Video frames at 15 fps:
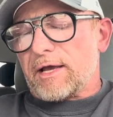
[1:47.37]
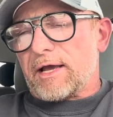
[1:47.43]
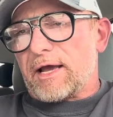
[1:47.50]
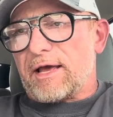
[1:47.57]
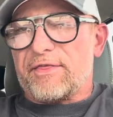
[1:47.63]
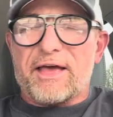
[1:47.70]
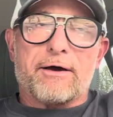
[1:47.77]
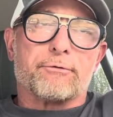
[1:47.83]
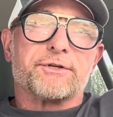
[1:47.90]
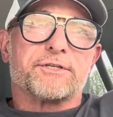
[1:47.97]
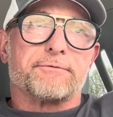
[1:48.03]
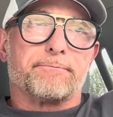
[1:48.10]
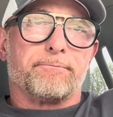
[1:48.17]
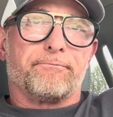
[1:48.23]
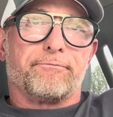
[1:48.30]
And that
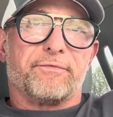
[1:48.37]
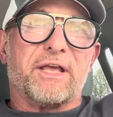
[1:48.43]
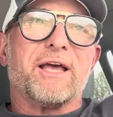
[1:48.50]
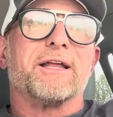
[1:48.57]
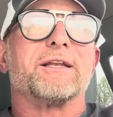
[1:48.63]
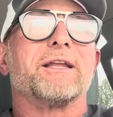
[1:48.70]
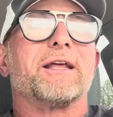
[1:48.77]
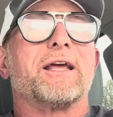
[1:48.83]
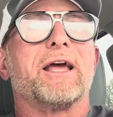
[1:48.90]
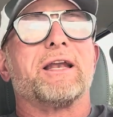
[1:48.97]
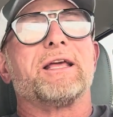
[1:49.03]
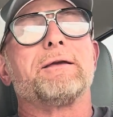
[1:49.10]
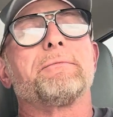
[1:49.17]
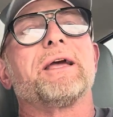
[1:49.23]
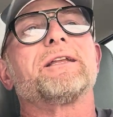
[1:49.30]
was it. And
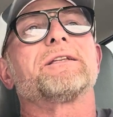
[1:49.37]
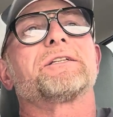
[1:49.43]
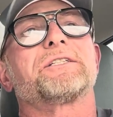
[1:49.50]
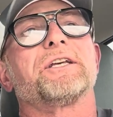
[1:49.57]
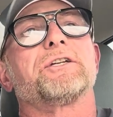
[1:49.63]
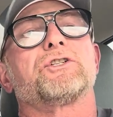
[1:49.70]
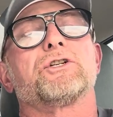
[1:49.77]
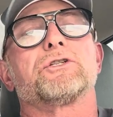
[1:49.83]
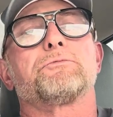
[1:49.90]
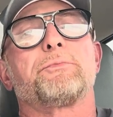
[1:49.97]
he made decisions